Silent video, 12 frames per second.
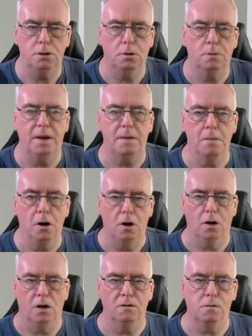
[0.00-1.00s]
you a bit
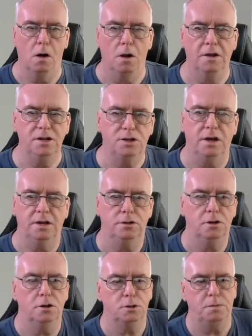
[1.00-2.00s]
more of what this
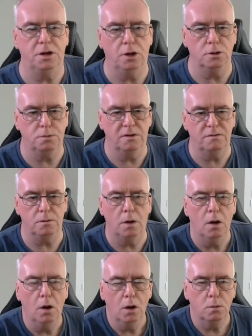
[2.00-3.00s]
thing does, because
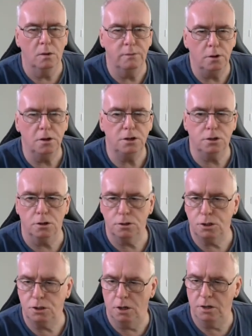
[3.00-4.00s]
we've only
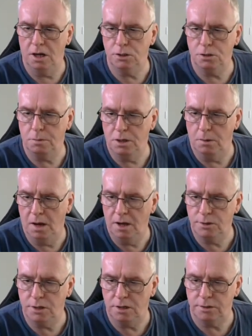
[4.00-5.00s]
touched on the
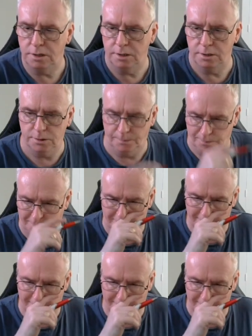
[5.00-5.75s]
SWR settings.